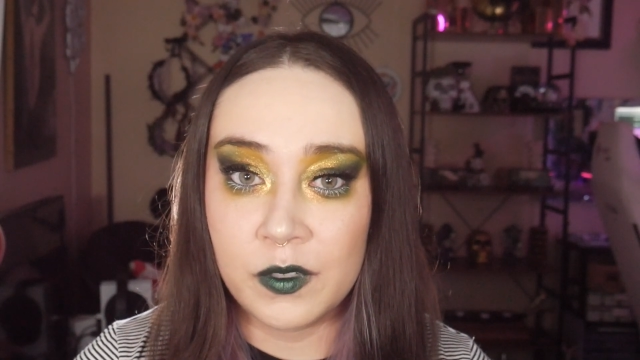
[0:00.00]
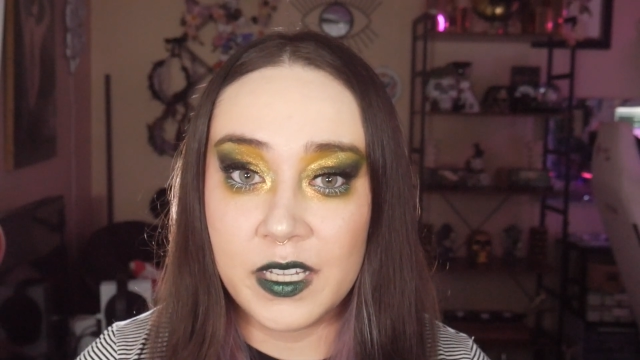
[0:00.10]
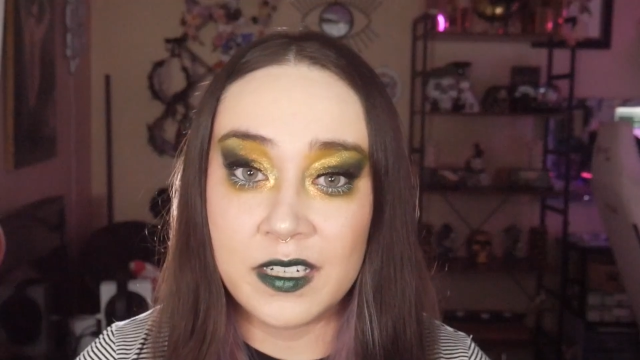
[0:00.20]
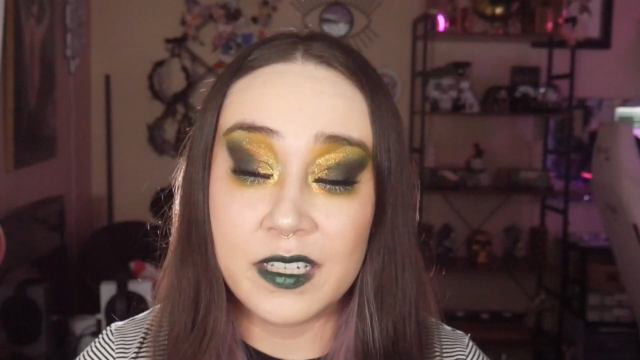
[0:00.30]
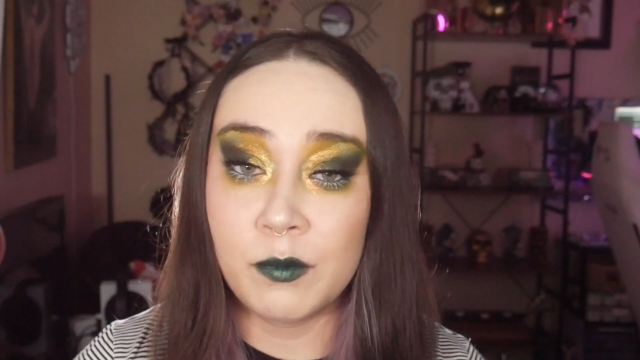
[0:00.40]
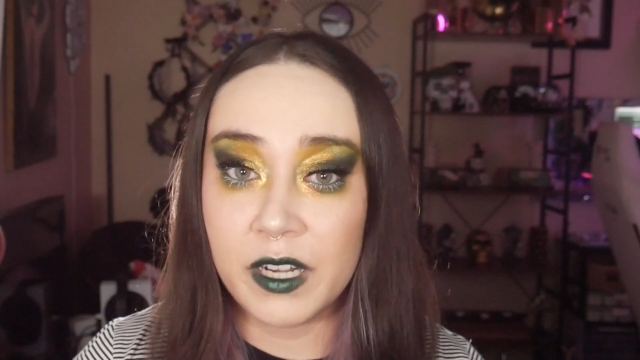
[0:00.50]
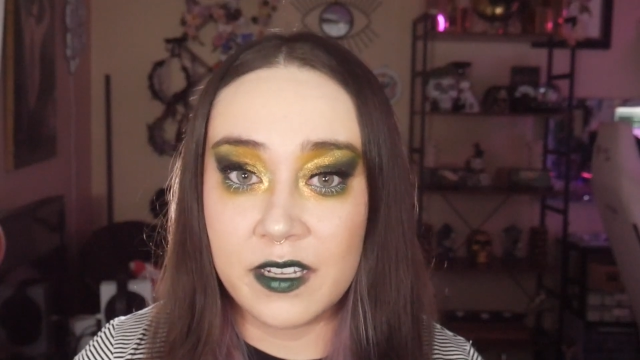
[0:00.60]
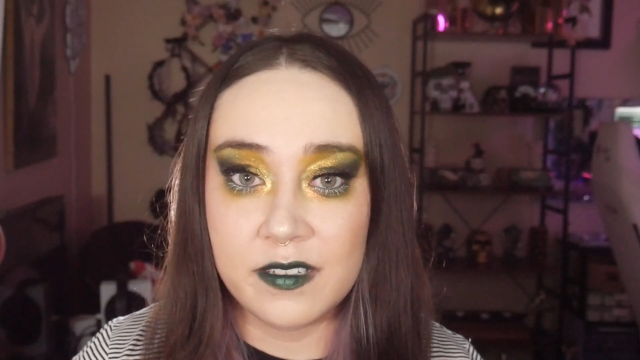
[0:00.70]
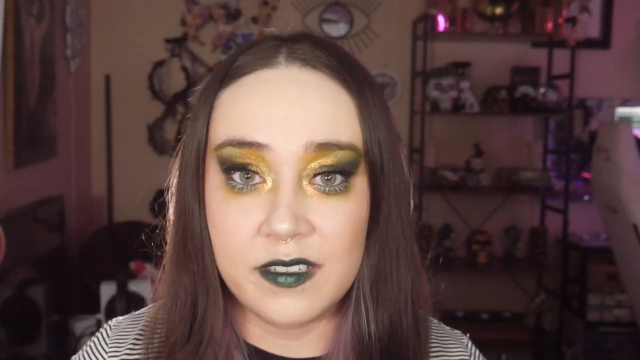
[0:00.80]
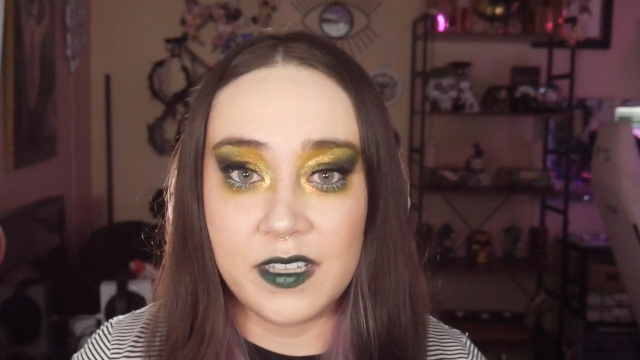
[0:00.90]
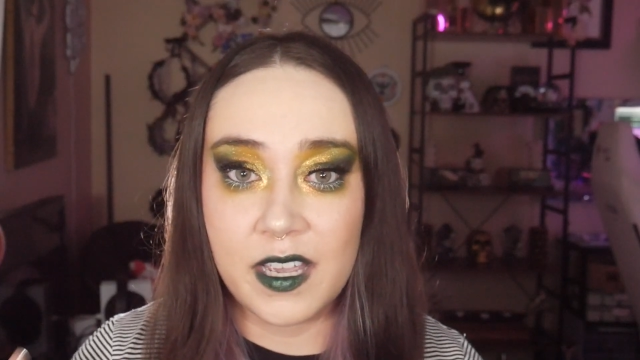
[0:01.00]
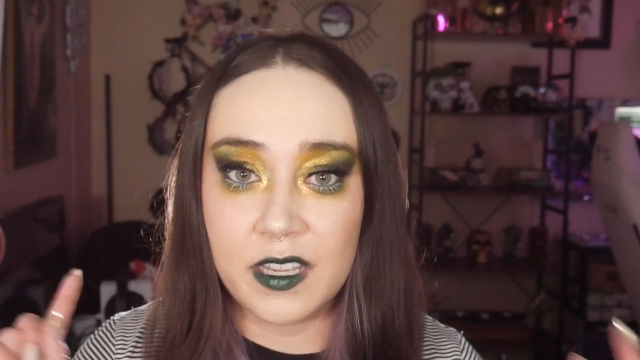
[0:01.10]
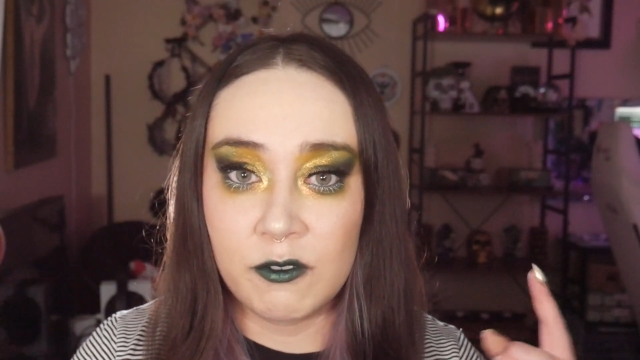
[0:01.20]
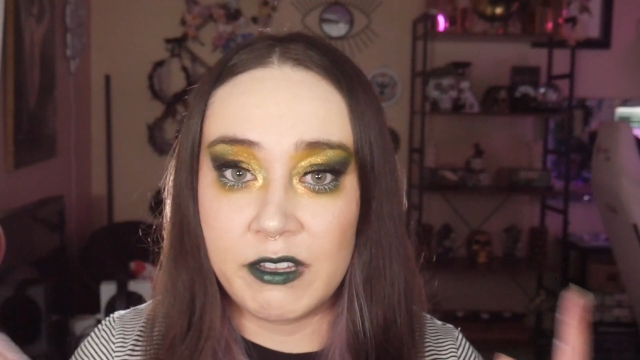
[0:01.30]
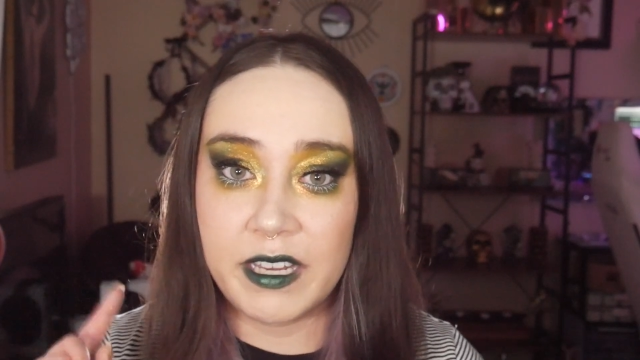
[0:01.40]
indie brands that
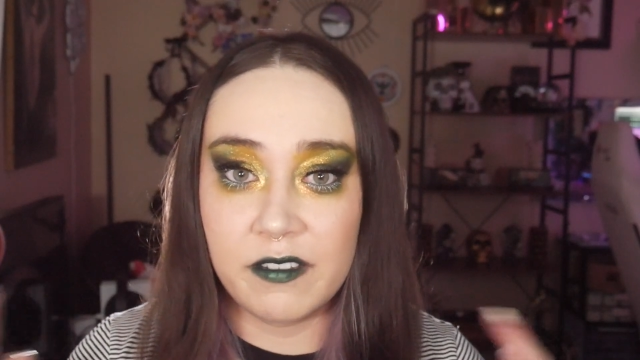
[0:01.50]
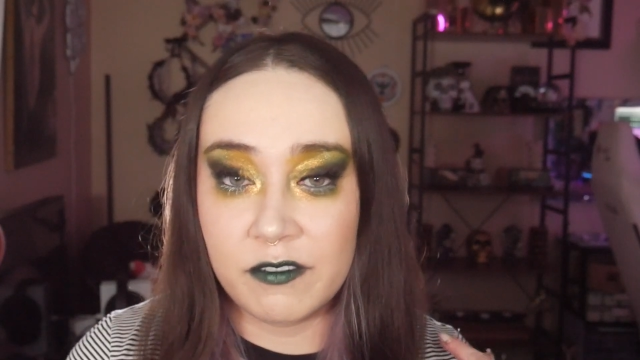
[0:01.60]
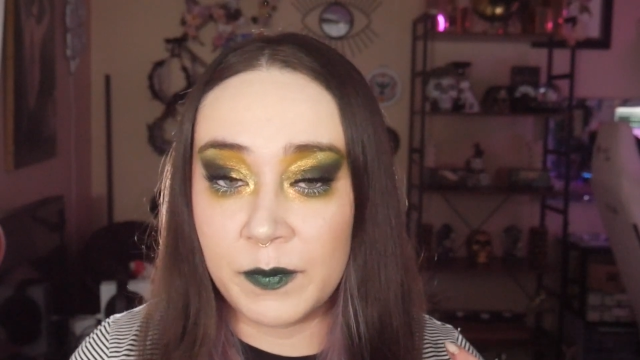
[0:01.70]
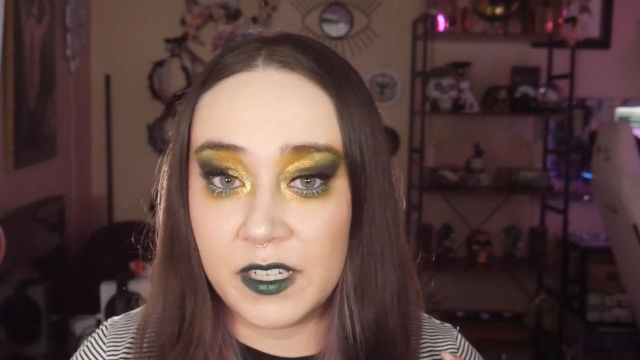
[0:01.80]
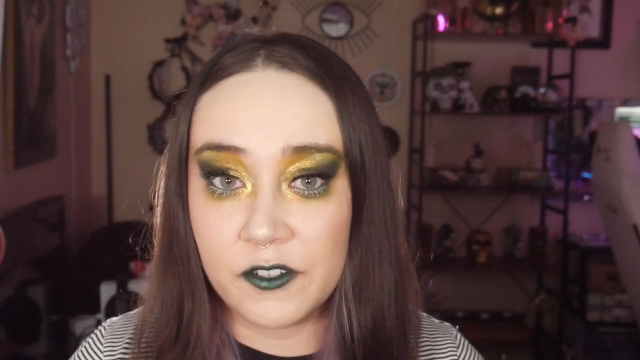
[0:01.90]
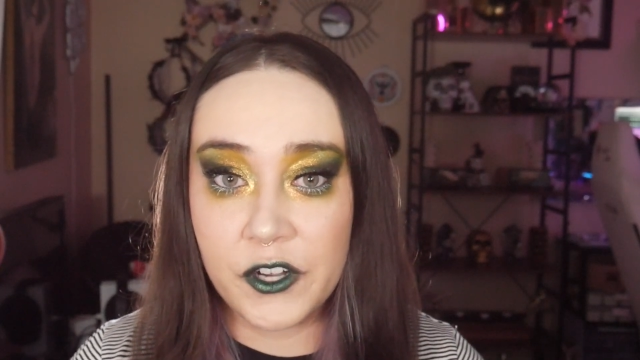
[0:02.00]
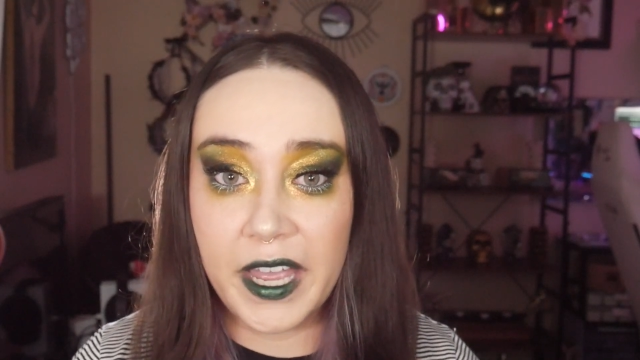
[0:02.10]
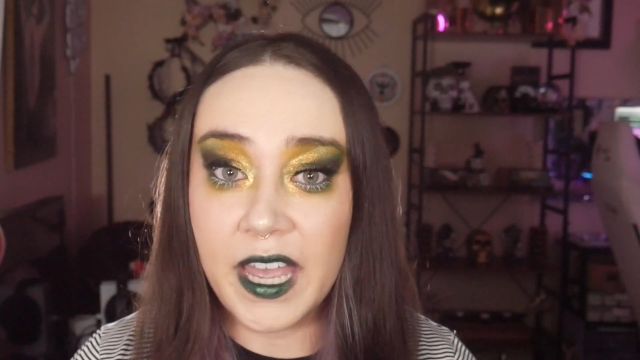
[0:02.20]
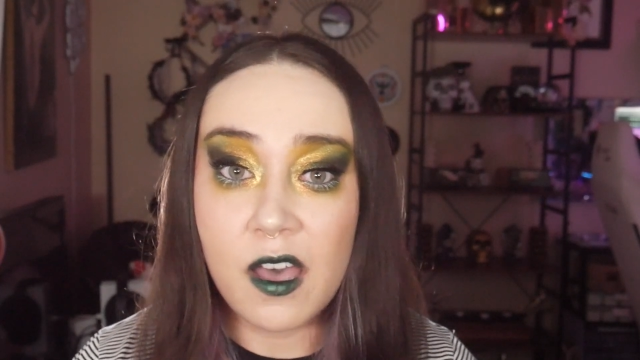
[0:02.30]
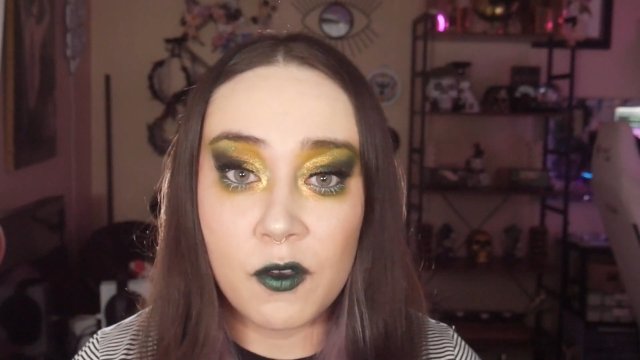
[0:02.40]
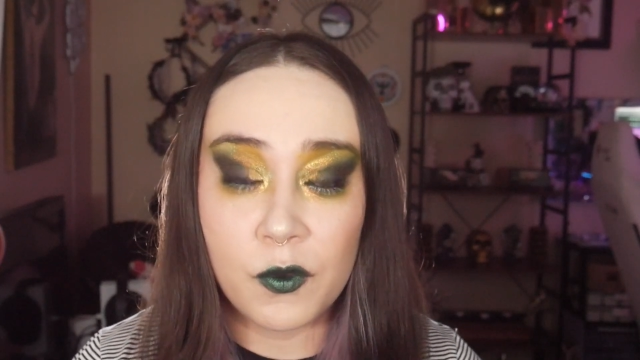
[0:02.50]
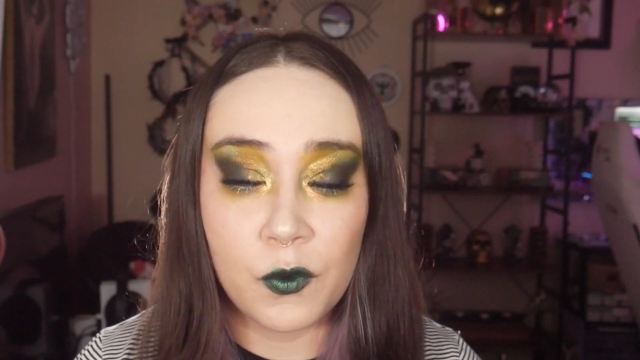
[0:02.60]
you'd like for me to try out